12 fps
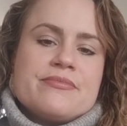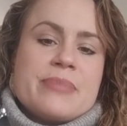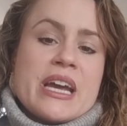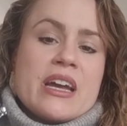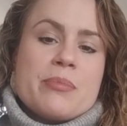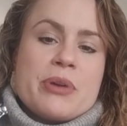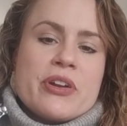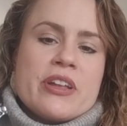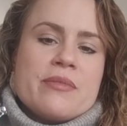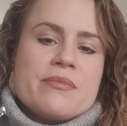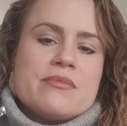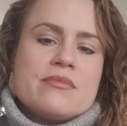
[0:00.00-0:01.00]
bad about
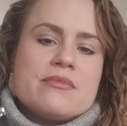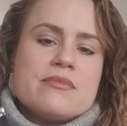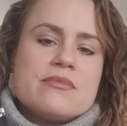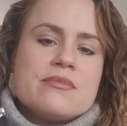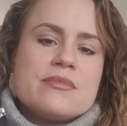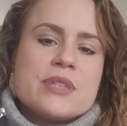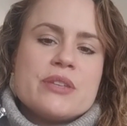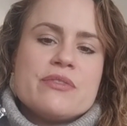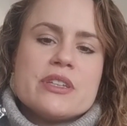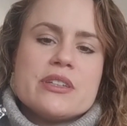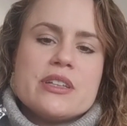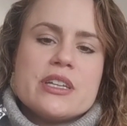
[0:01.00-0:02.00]
it.
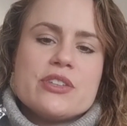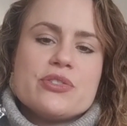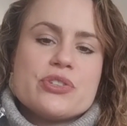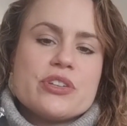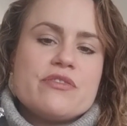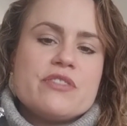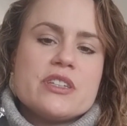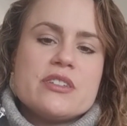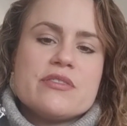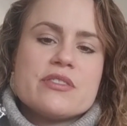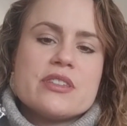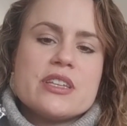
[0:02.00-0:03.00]
You feel like you should feel
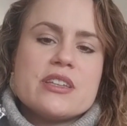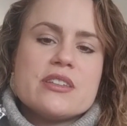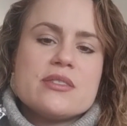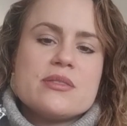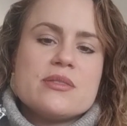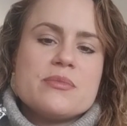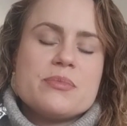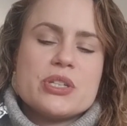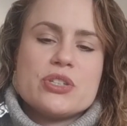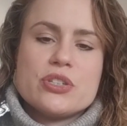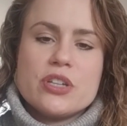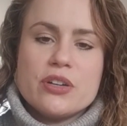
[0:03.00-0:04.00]
different things,
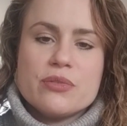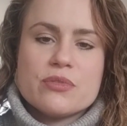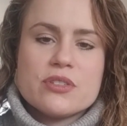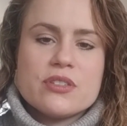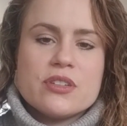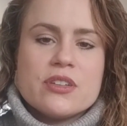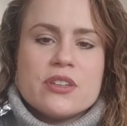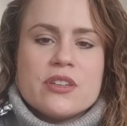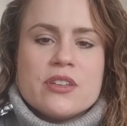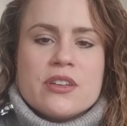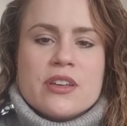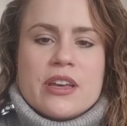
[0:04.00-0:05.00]
but you don't,
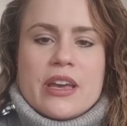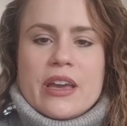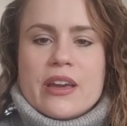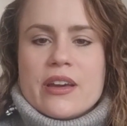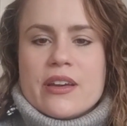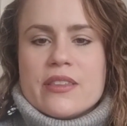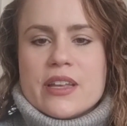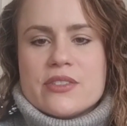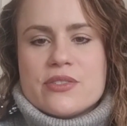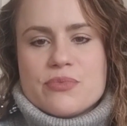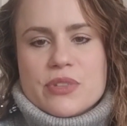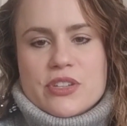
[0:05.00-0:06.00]
and
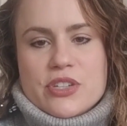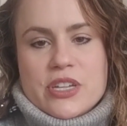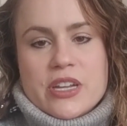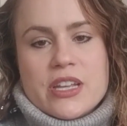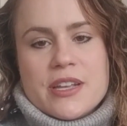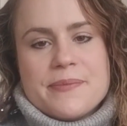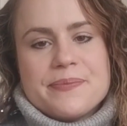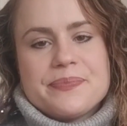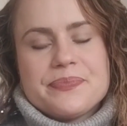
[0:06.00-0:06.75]
that's really shitty.